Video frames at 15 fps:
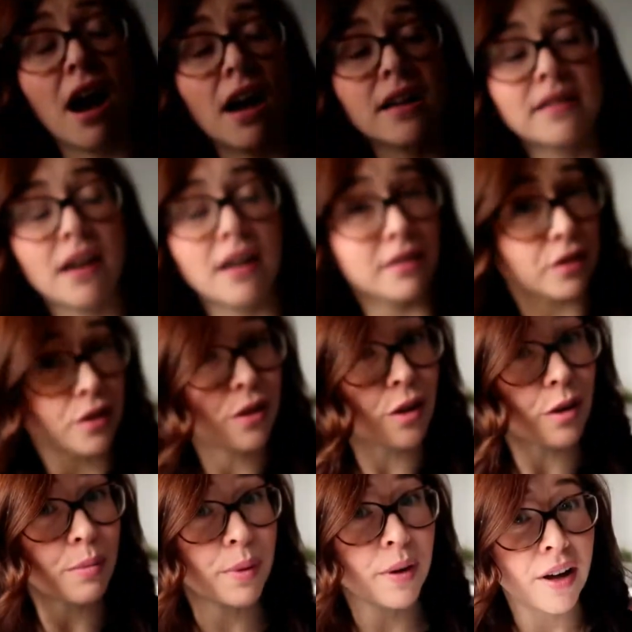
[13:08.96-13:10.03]
I sized
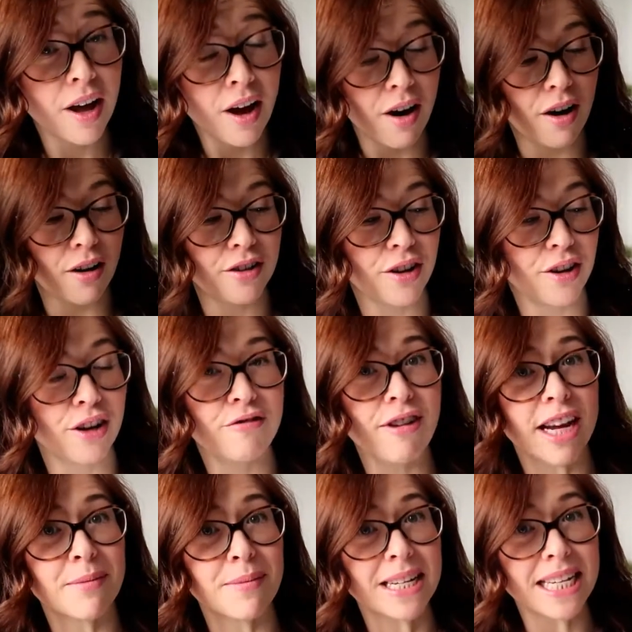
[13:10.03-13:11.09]
up on her
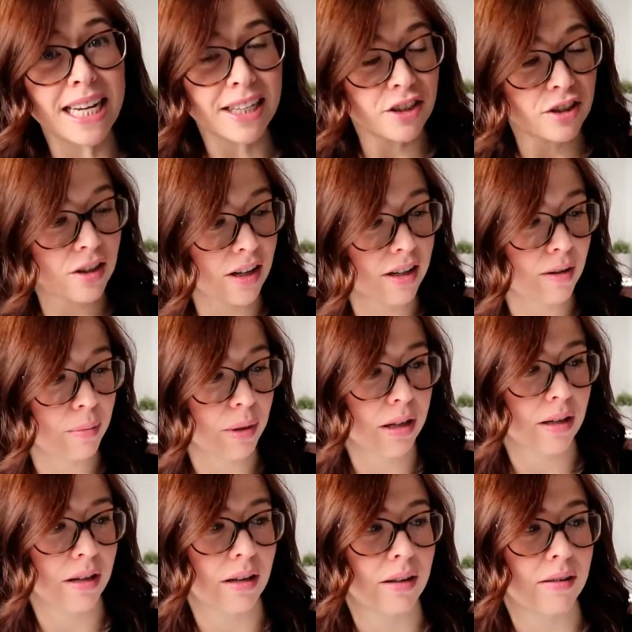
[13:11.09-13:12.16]
recommendation
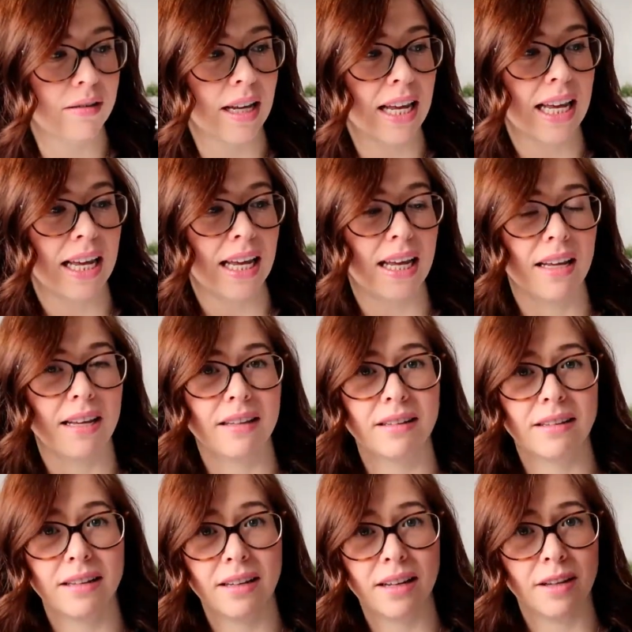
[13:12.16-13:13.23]
because
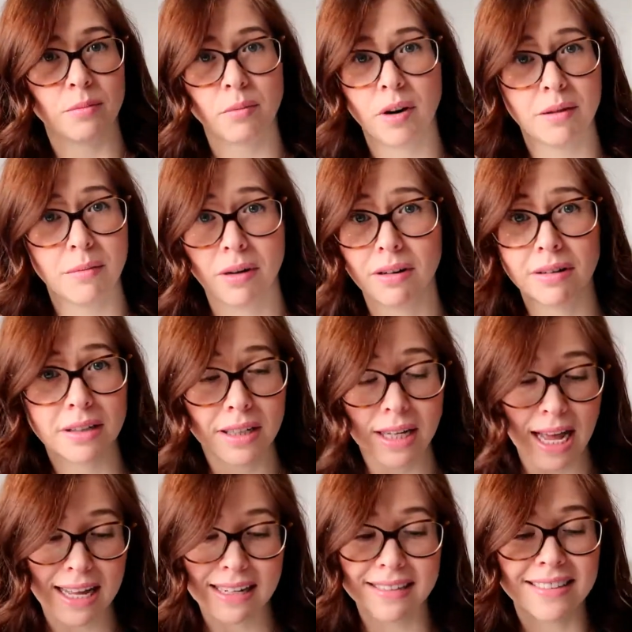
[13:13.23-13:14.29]
it's Primark,
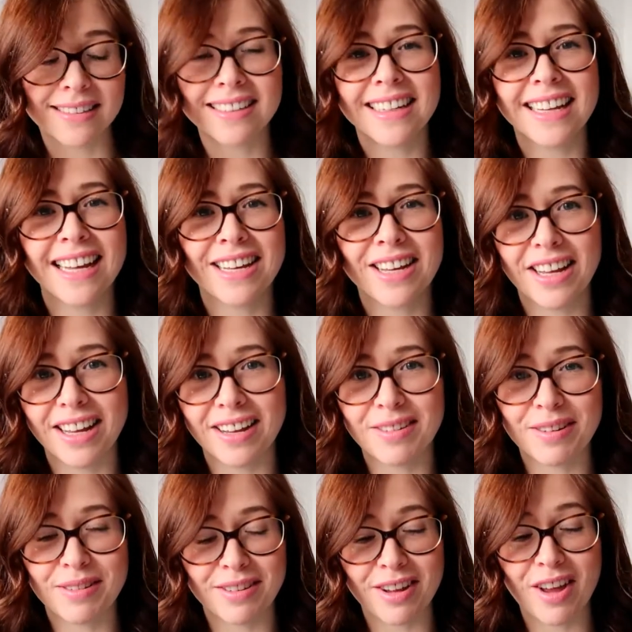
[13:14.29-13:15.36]
and
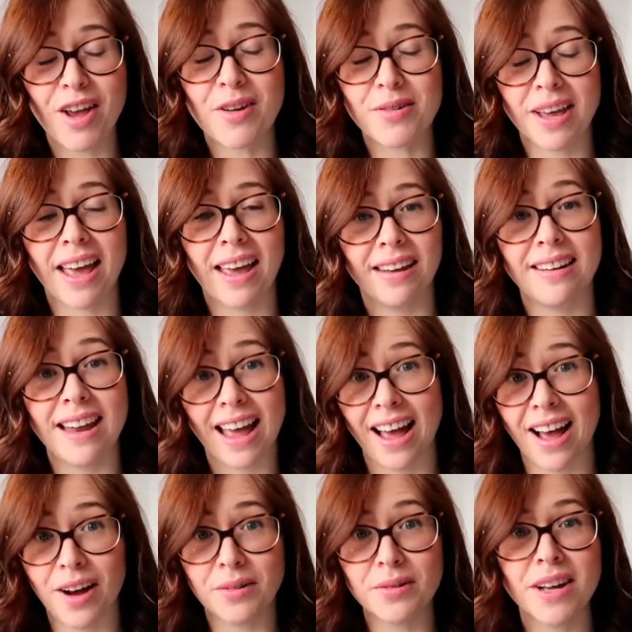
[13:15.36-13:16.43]
it's okay
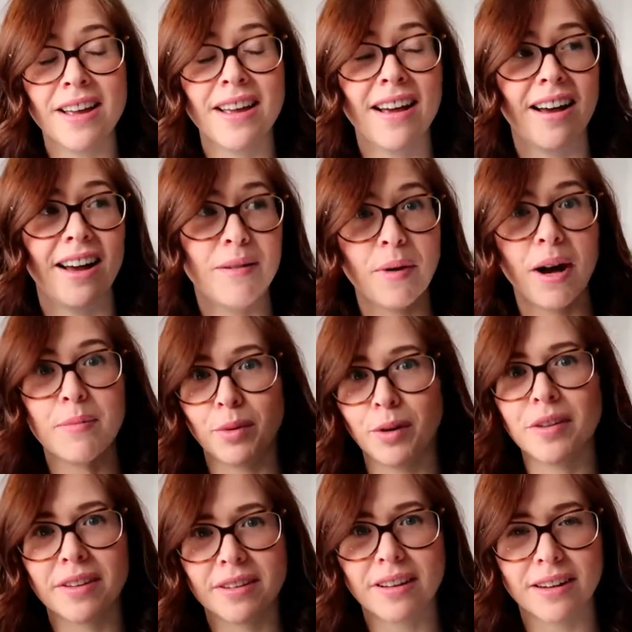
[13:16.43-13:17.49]
now. I
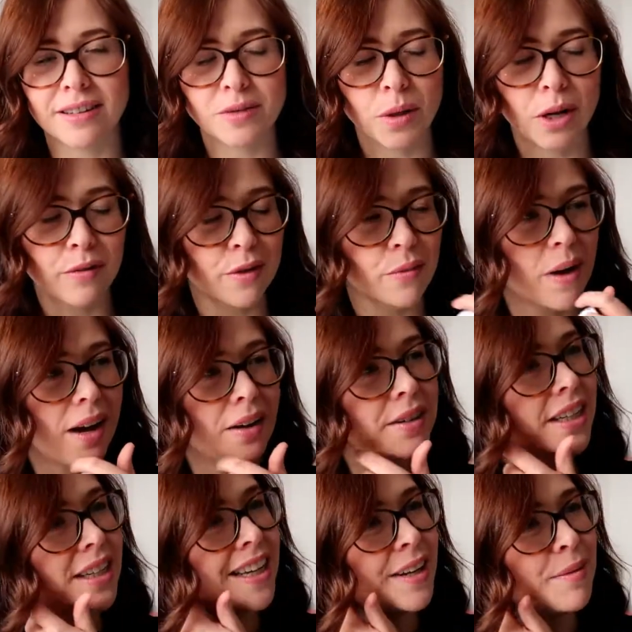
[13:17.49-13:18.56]
bought the size 12 as well,
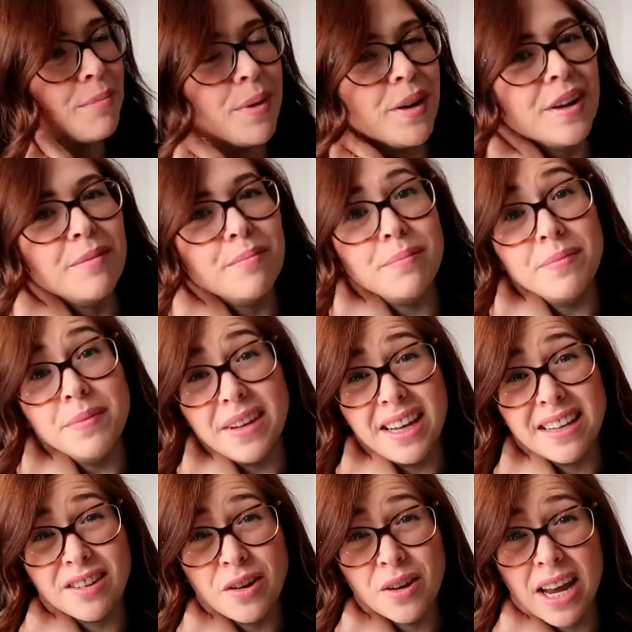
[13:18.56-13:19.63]
but
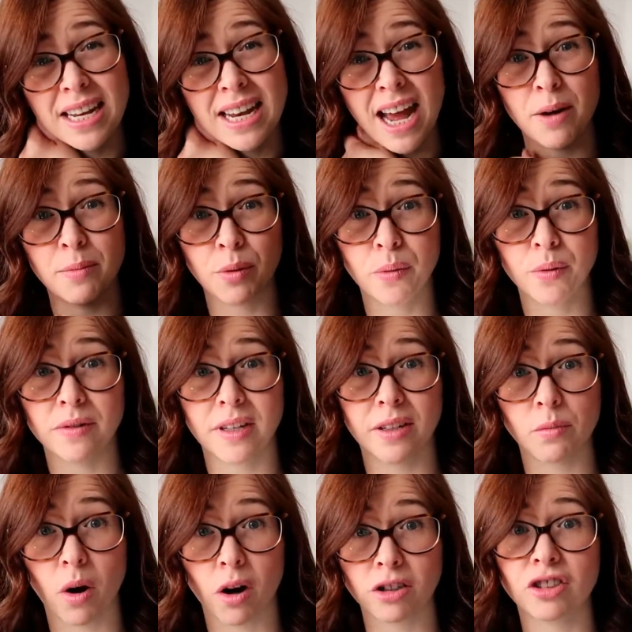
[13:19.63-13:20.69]
it's okay now, but once
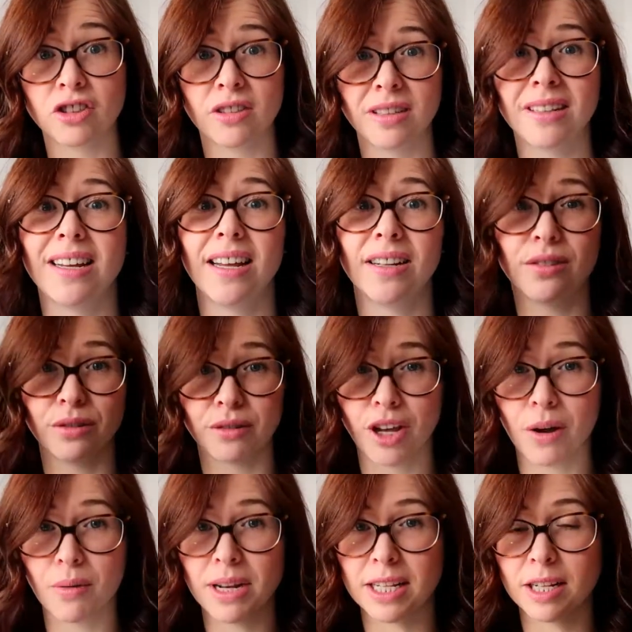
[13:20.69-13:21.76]
it's washed it does
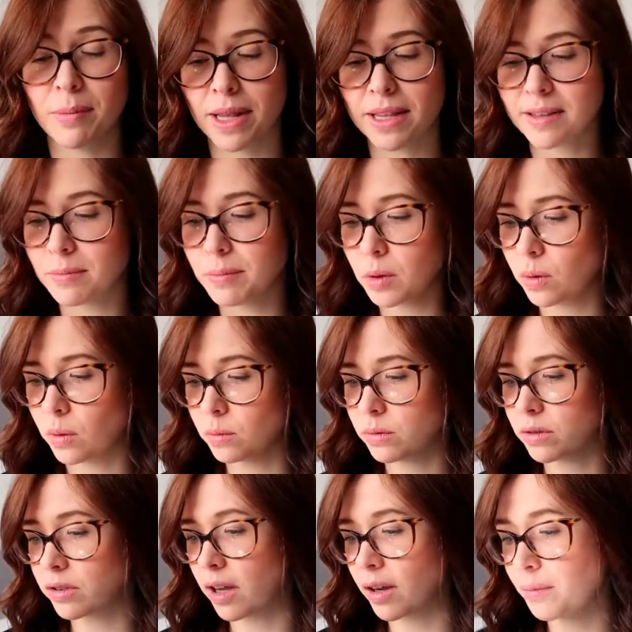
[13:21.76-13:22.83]
go a little bit small.
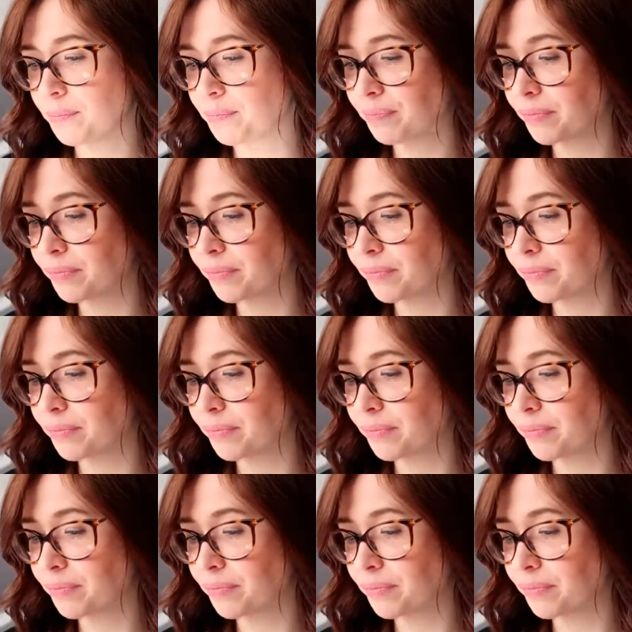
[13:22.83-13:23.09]
So